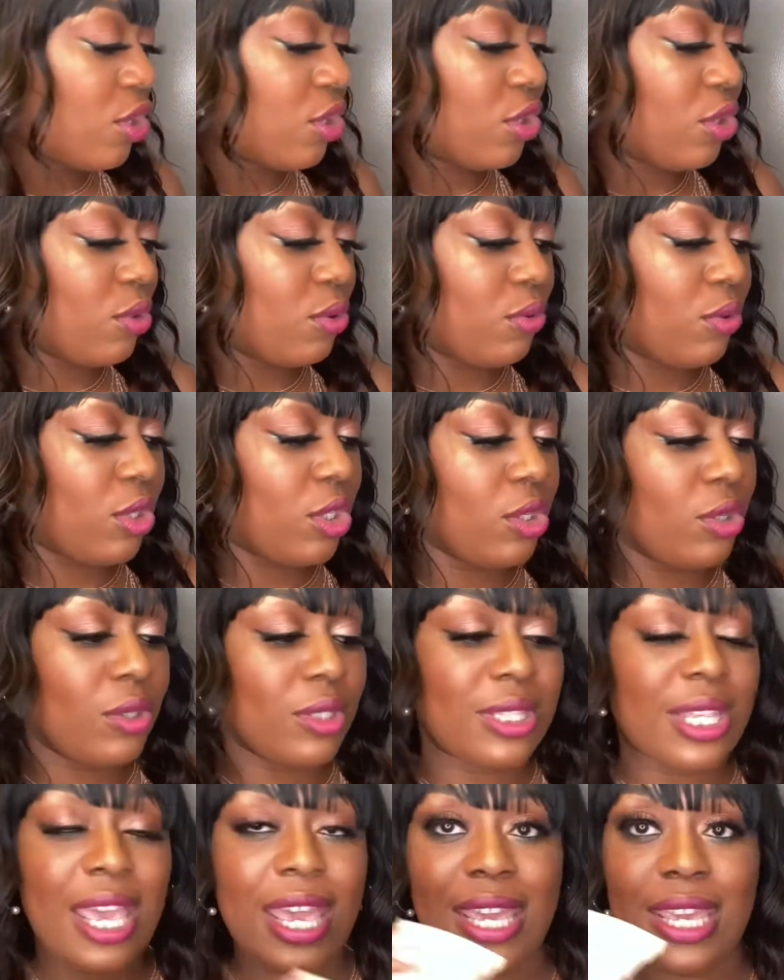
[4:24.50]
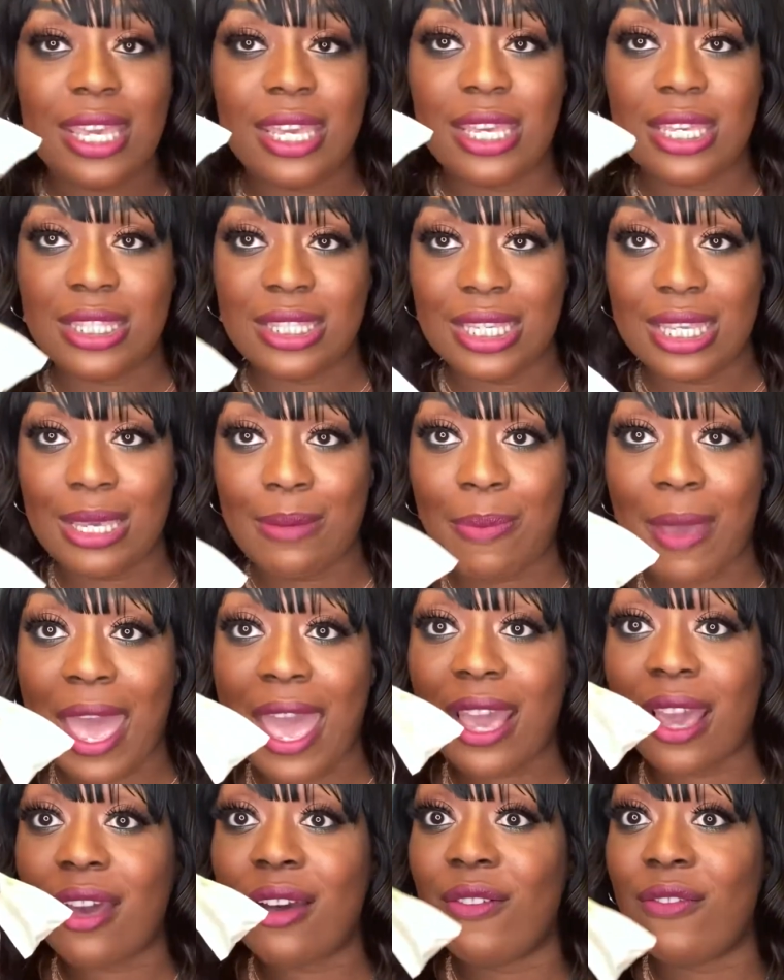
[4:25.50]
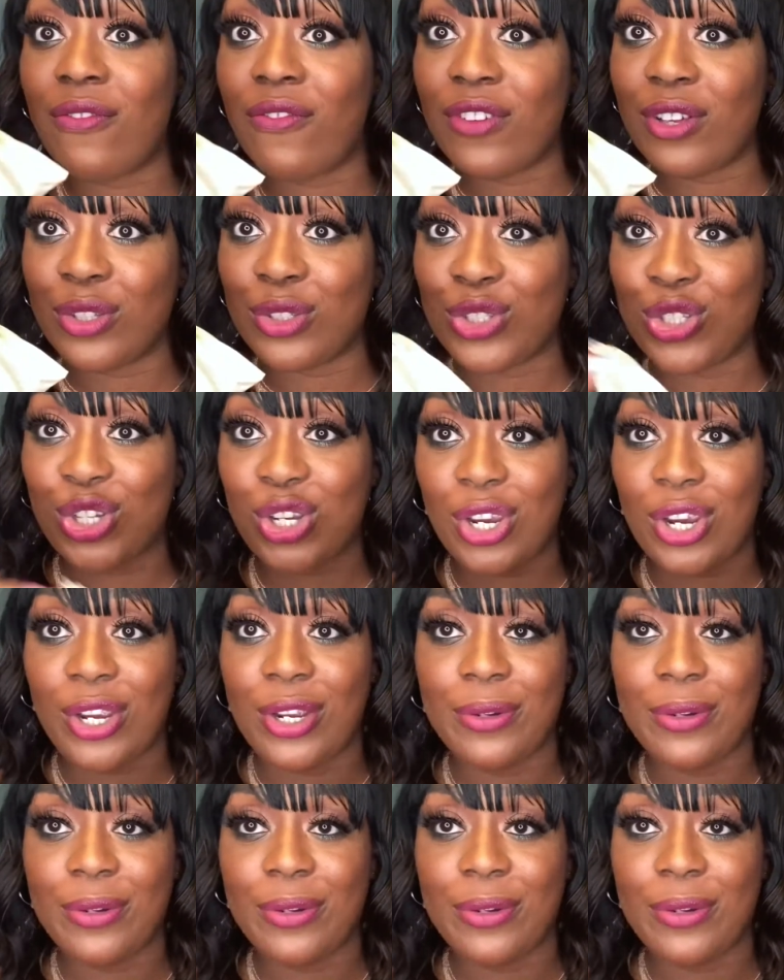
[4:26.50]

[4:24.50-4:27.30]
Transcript: you use a tea bag filter.